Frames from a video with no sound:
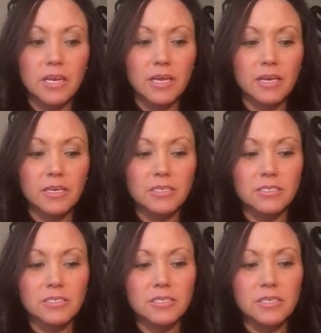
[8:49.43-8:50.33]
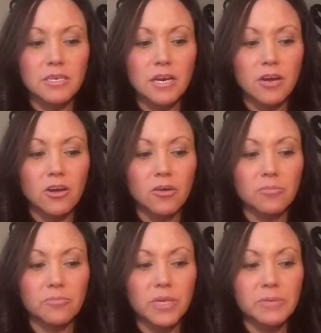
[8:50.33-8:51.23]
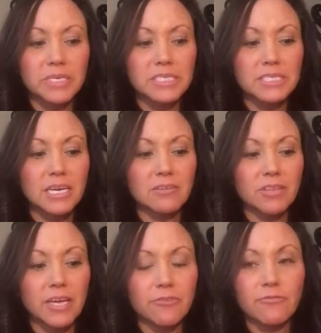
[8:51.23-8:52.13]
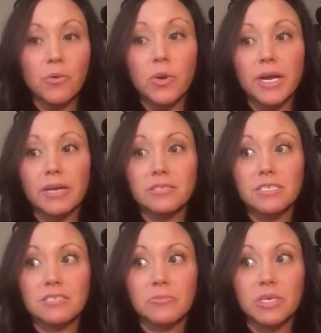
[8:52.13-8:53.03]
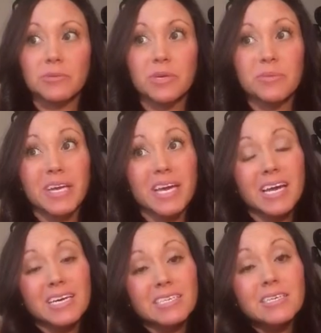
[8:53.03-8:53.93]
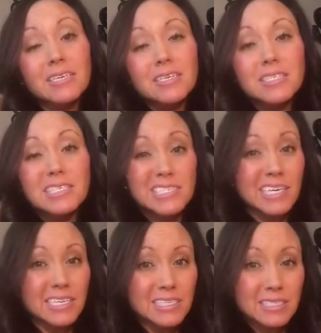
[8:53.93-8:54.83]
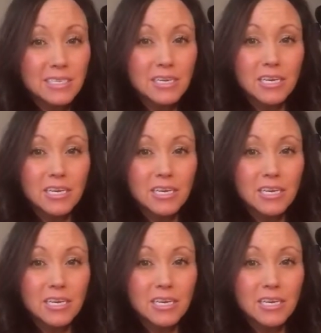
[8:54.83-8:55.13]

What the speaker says: And maybe instead of like 4 ounces of meat, maybe I had six,